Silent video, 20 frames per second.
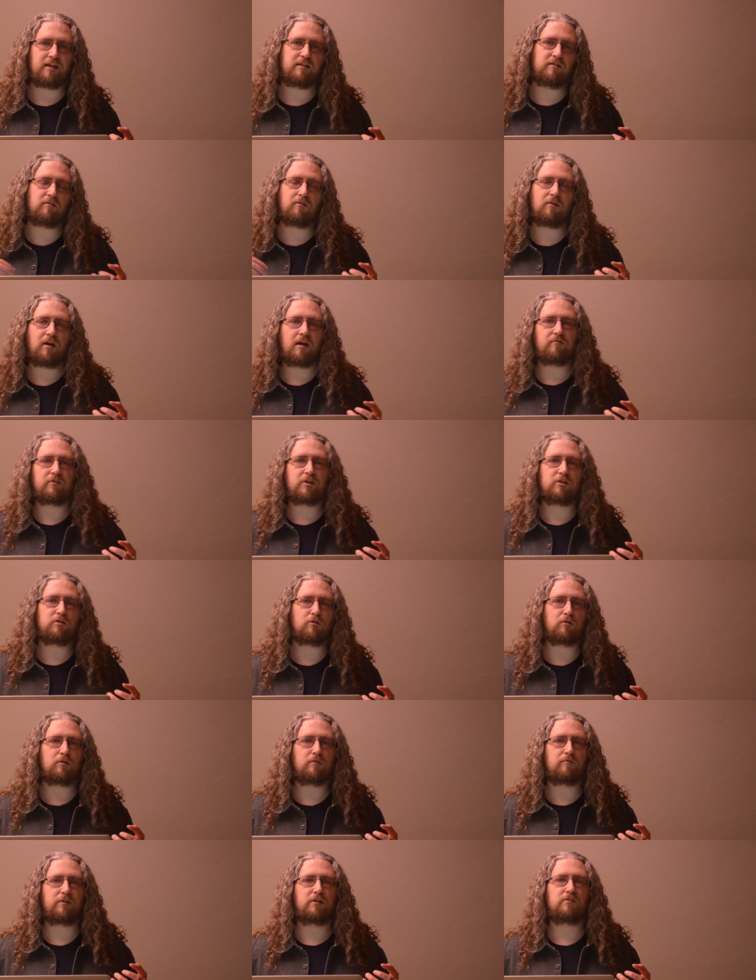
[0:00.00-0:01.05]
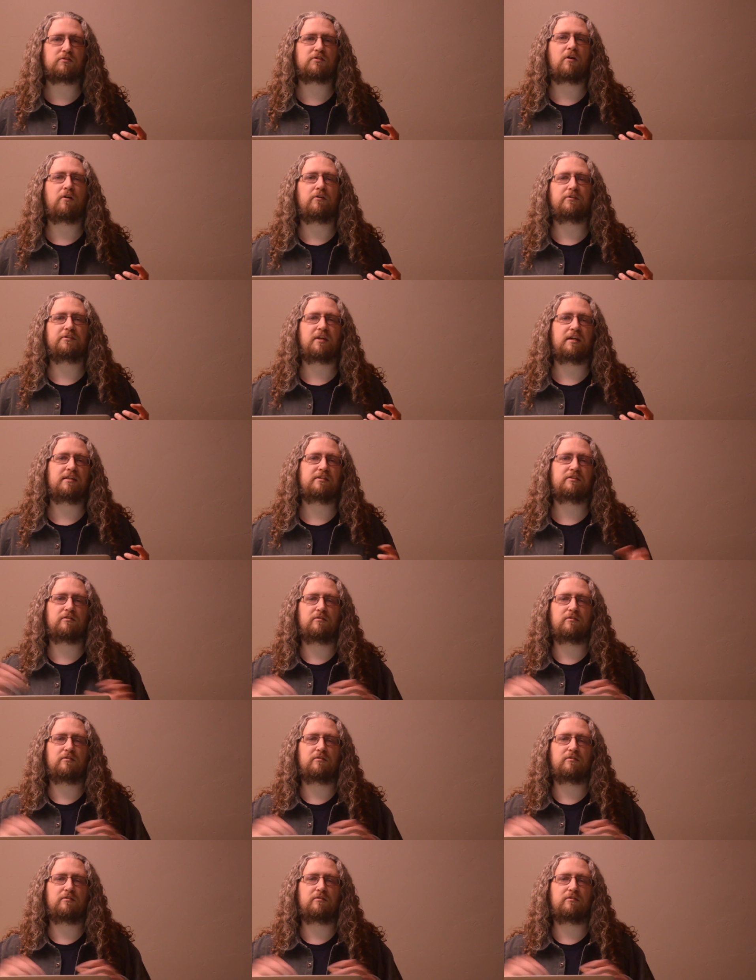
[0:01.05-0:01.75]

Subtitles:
You don't have control over those call sites,